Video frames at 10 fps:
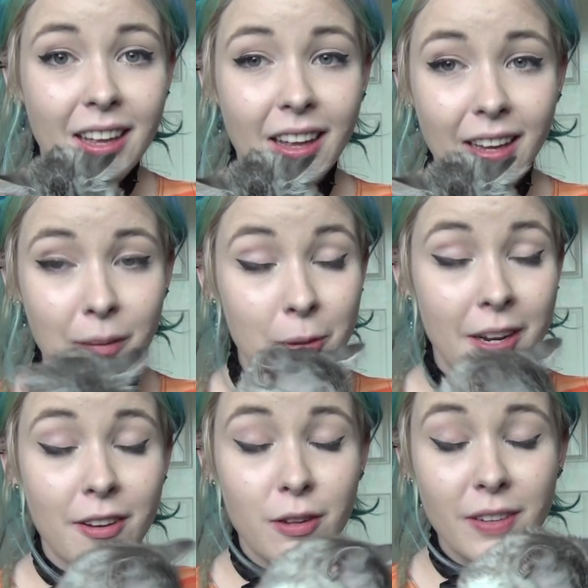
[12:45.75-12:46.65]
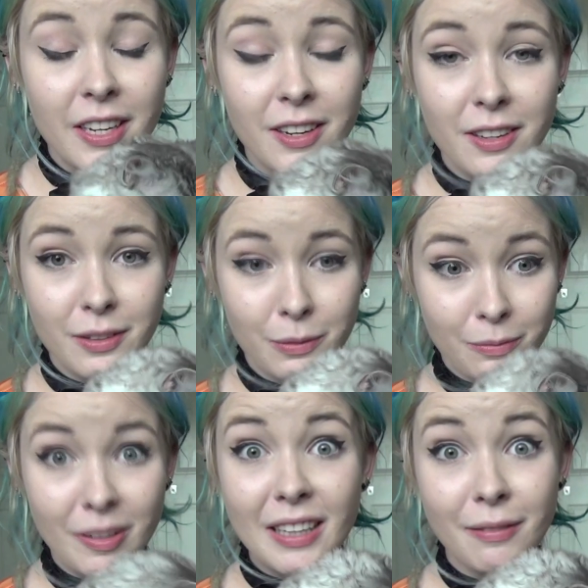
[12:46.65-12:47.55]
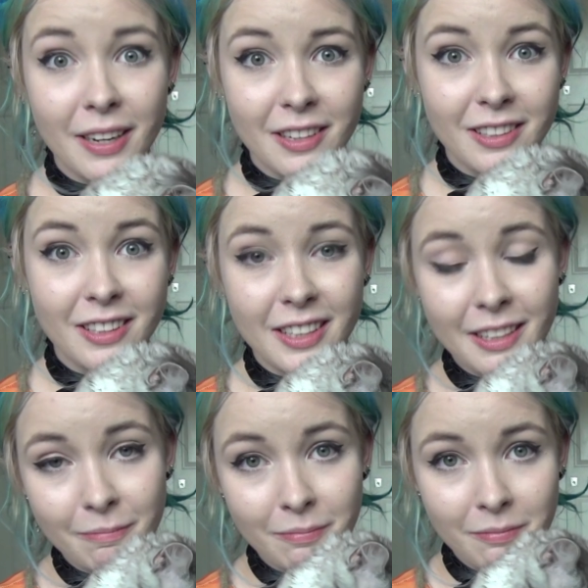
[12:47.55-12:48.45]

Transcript: I put out new videos really regularly.